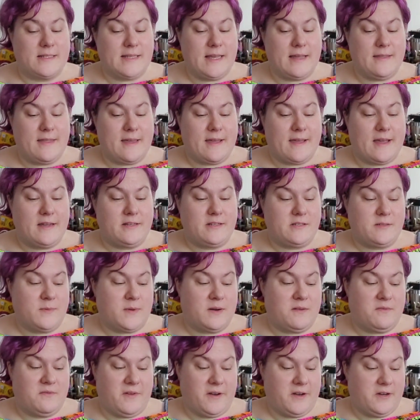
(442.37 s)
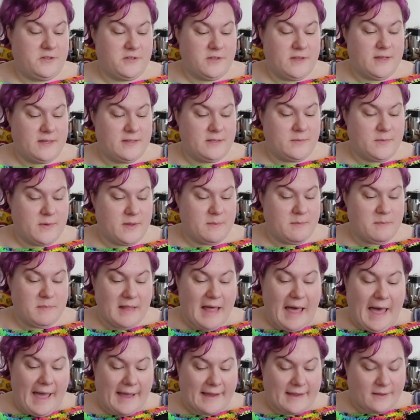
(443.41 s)
I think I just want to finish this with
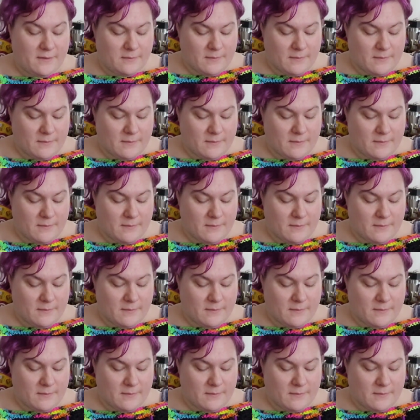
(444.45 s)
black